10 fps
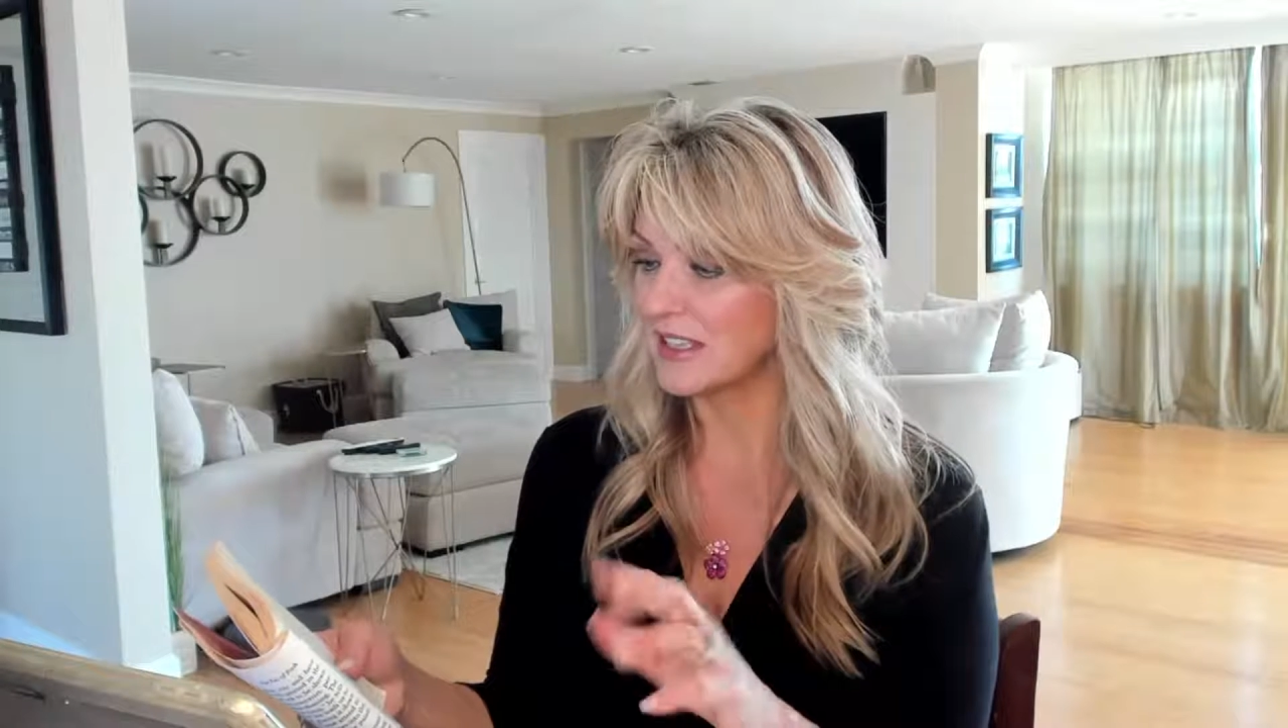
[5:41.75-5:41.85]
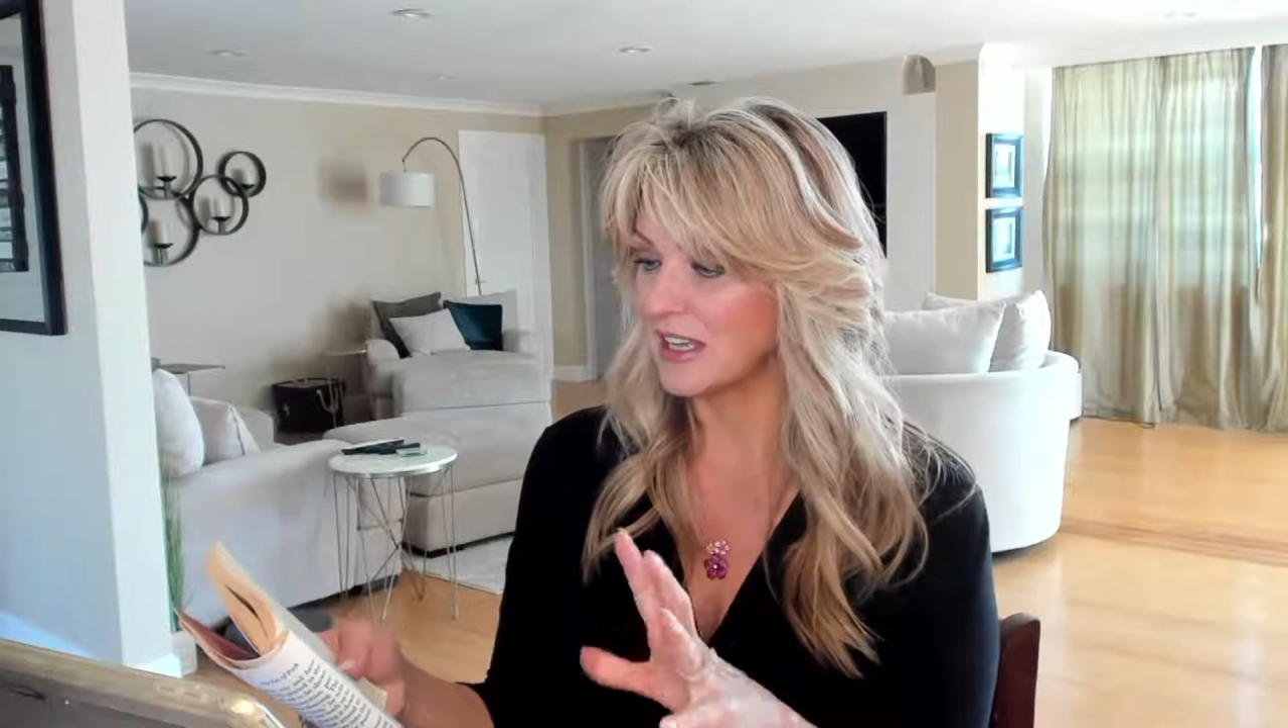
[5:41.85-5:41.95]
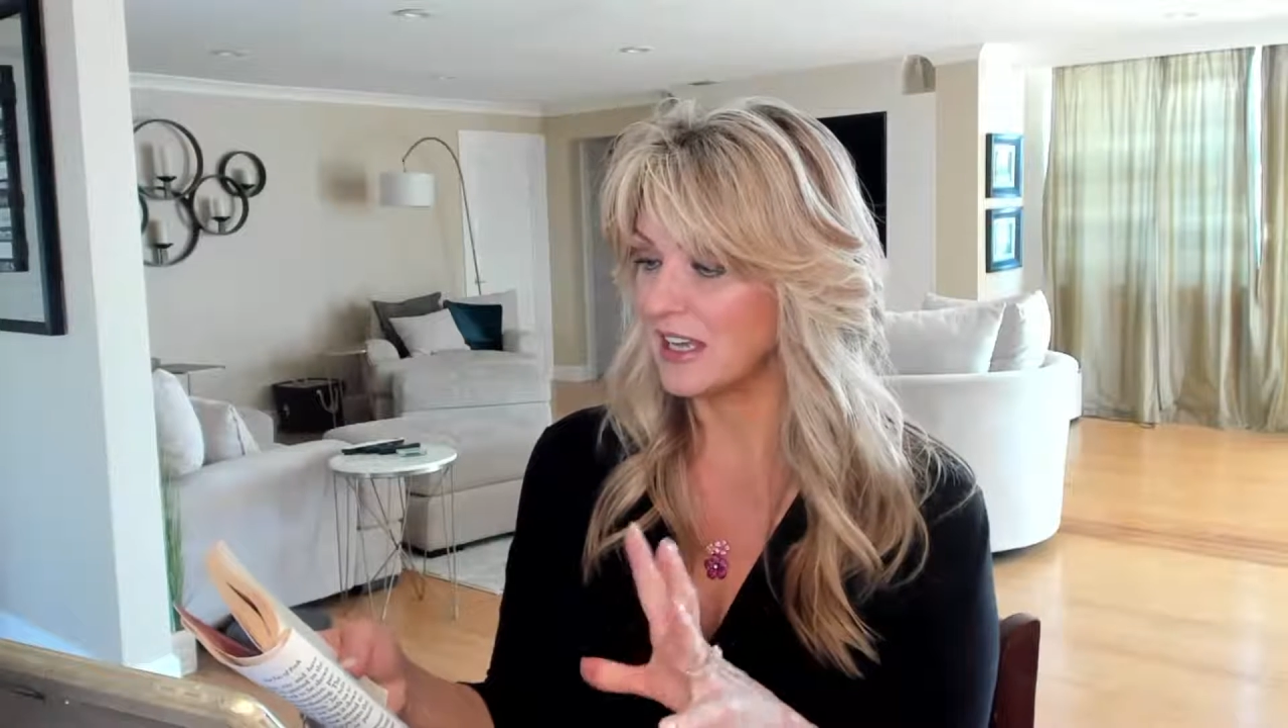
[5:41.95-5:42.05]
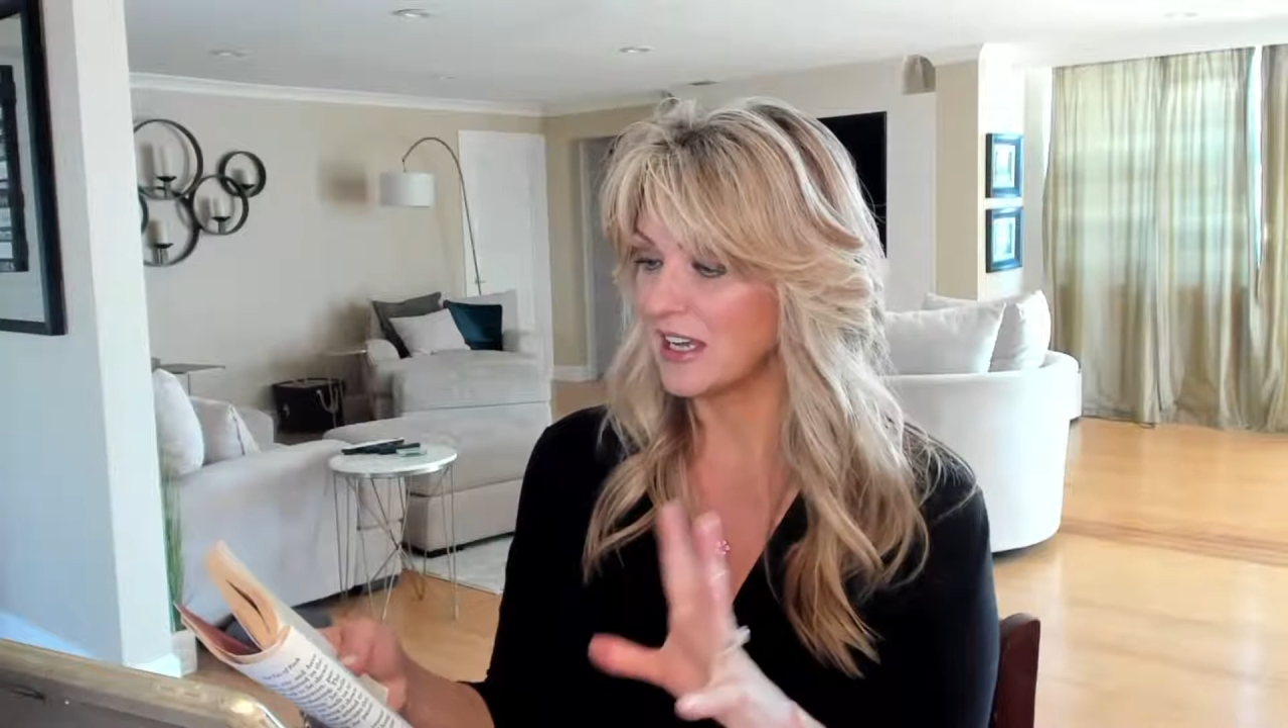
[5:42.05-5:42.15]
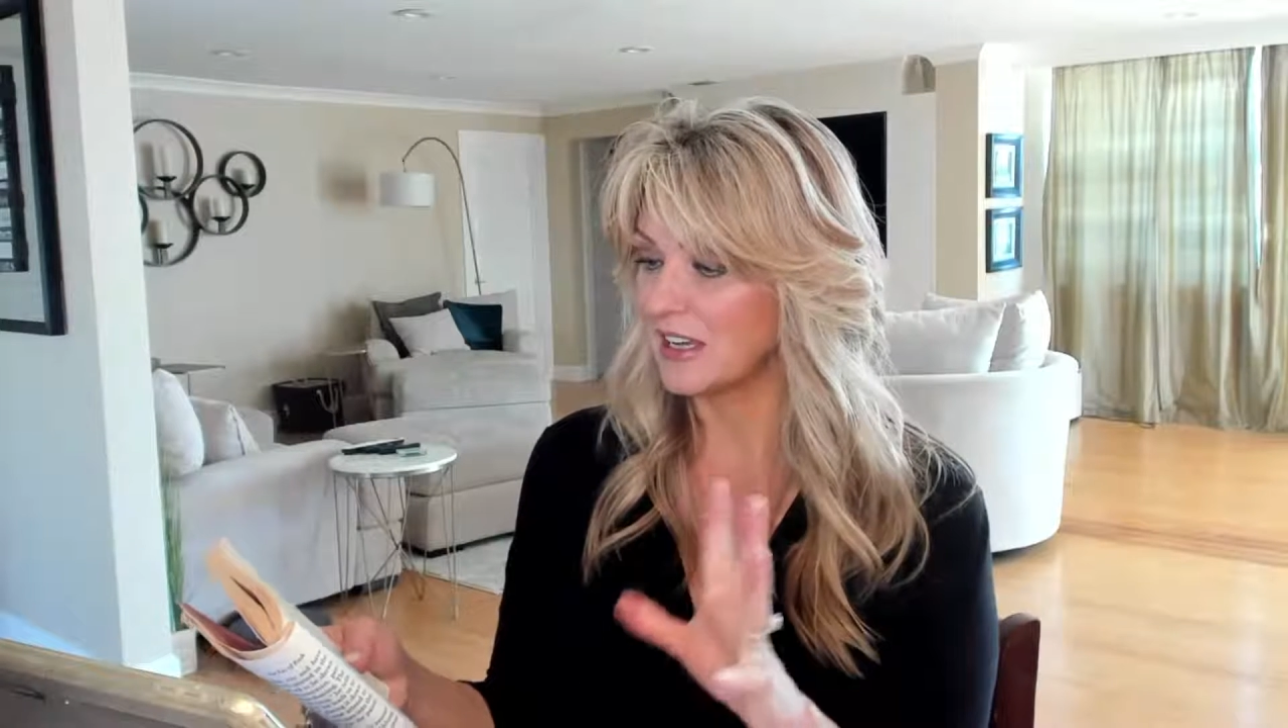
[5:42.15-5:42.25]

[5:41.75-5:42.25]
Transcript: the